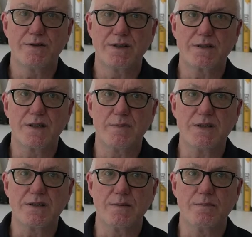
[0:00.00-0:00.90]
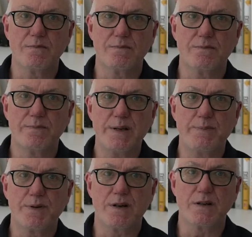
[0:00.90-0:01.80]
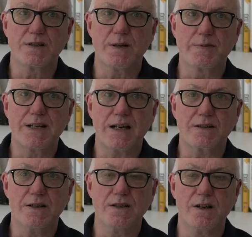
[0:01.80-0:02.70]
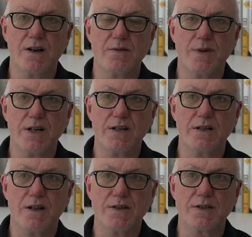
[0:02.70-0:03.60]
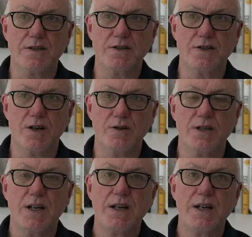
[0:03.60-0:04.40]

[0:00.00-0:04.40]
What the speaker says: There's going to be some people on Substack that earn a lot of money and others that don't.